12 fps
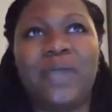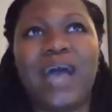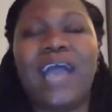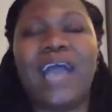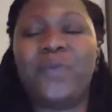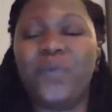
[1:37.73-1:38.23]

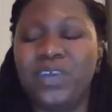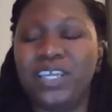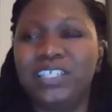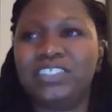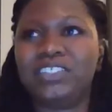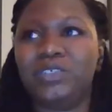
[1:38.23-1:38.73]
I
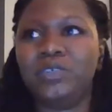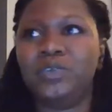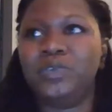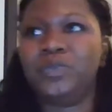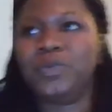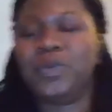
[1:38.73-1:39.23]
wanted
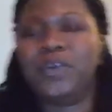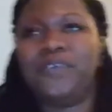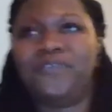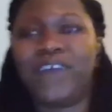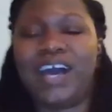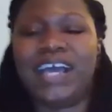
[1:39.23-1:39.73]
to
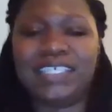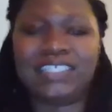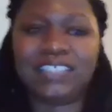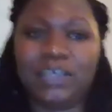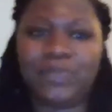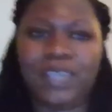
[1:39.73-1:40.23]
find
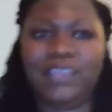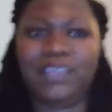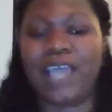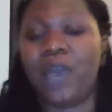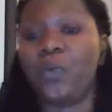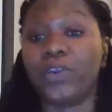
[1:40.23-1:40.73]
something
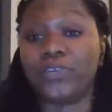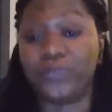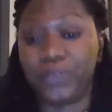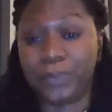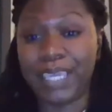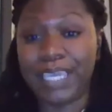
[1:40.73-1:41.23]
that worked
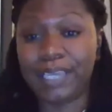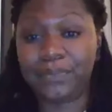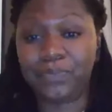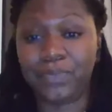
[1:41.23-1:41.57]
for me.